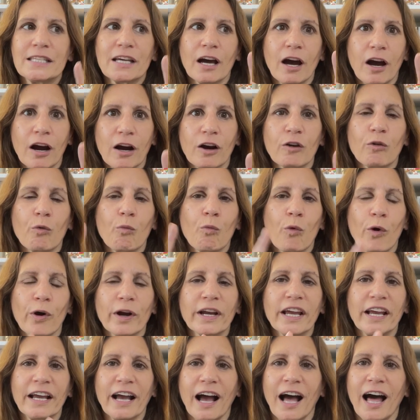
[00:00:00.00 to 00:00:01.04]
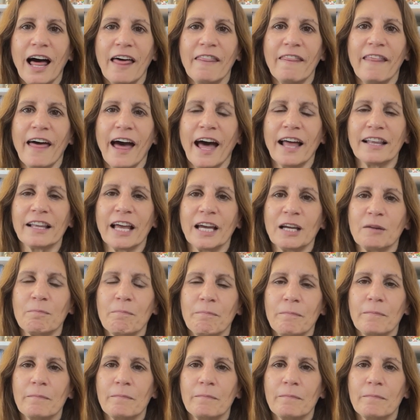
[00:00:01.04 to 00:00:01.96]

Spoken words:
are working on that, like